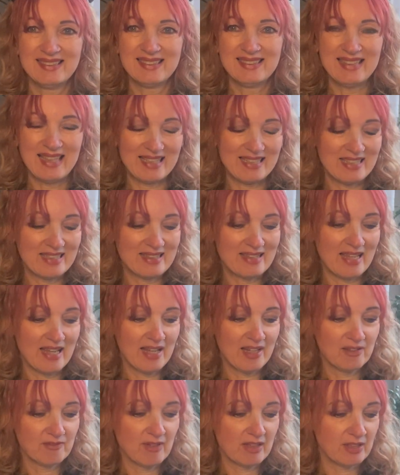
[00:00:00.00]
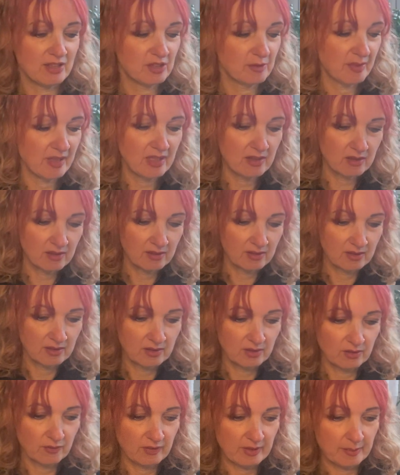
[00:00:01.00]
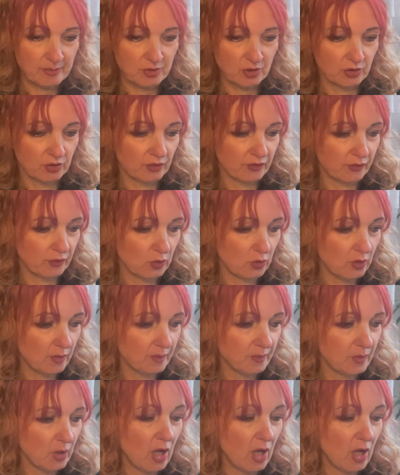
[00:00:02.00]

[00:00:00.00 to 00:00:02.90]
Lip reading: laying there ready to be flipped on the floor.